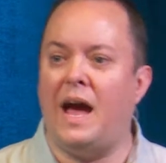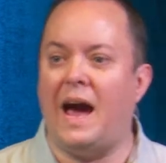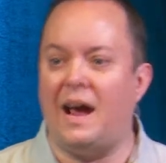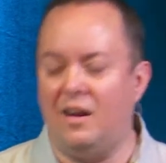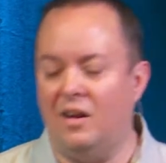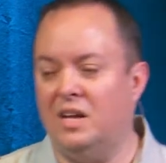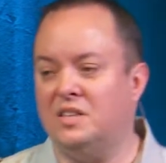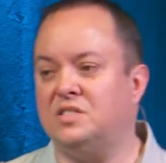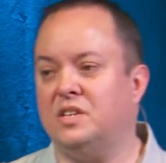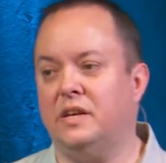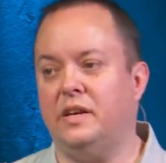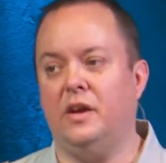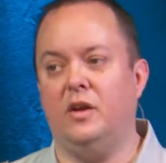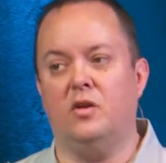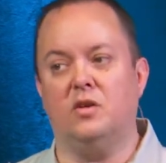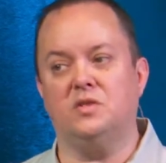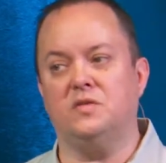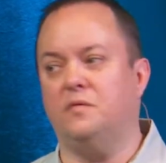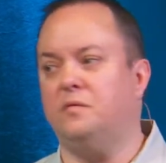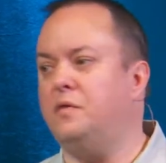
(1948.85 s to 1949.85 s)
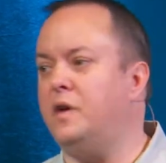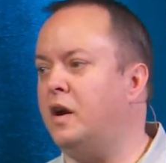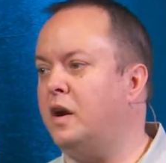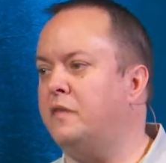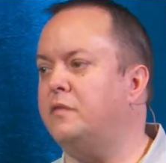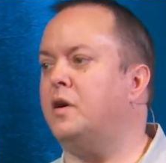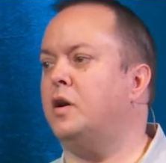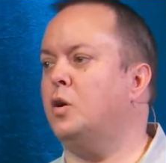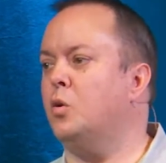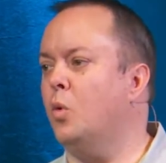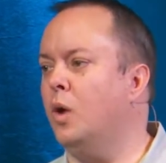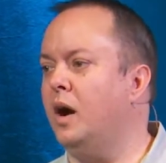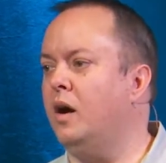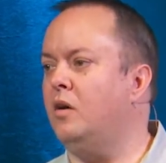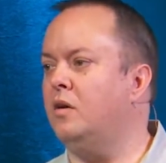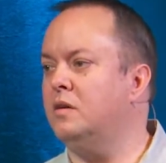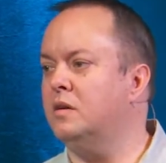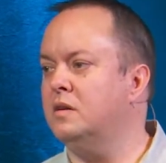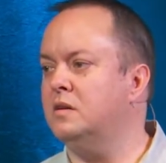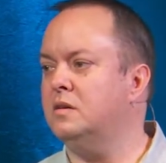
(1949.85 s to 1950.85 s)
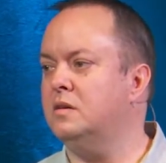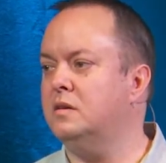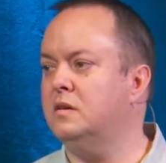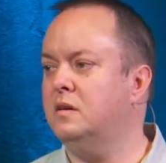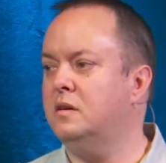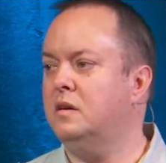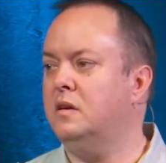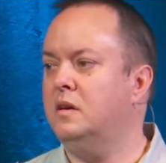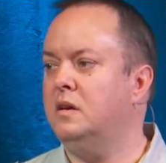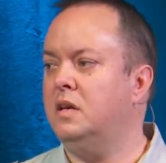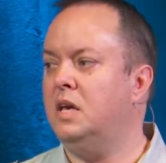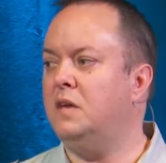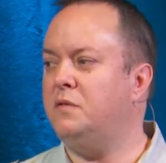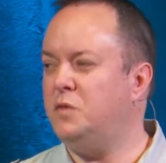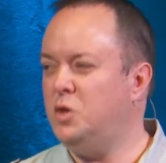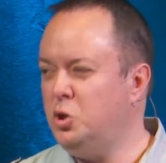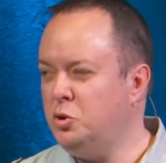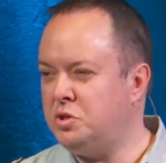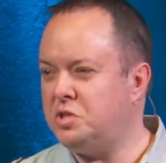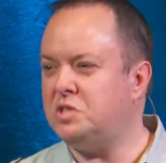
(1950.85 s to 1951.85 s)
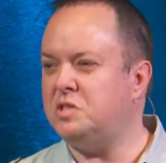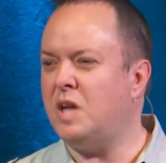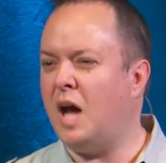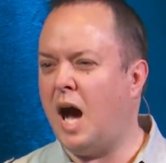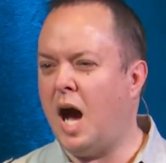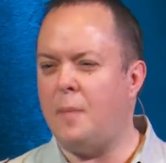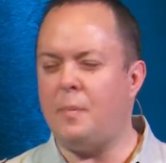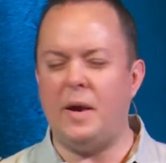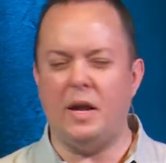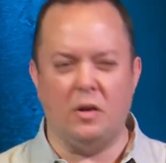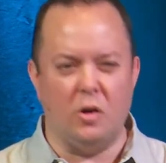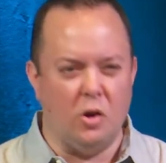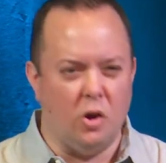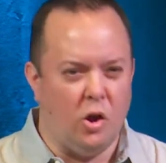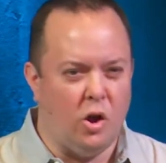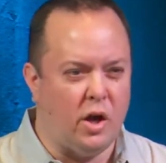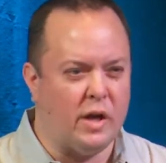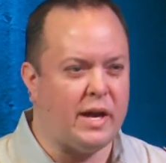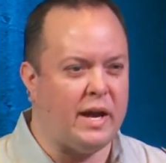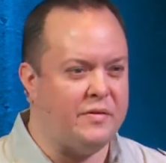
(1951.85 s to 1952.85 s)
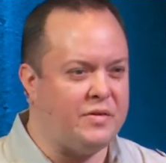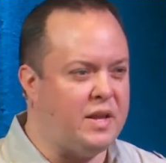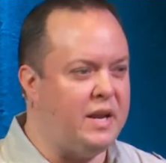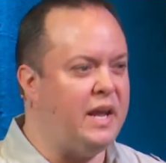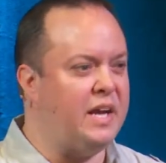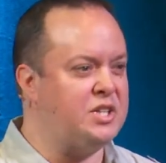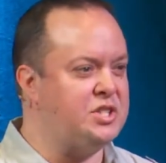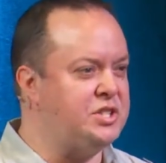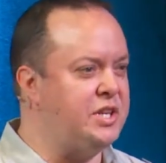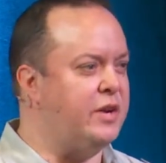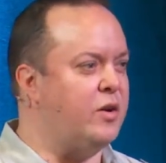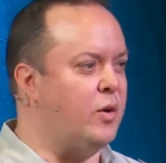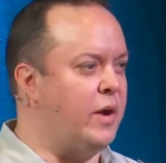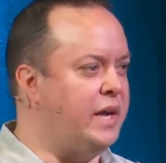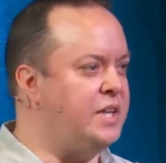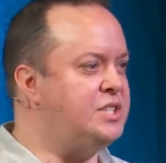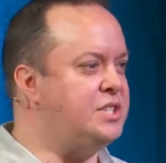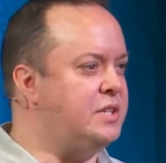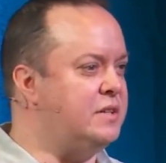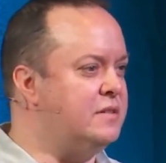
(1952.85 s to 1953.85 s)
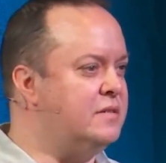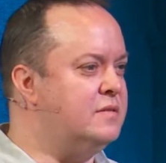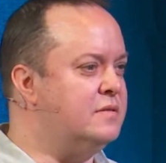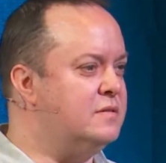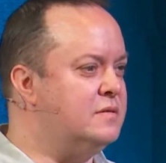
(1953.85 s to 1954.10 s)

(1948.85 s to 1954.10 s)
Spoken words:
adolescent years very, very well. If you stop and look at the next generation,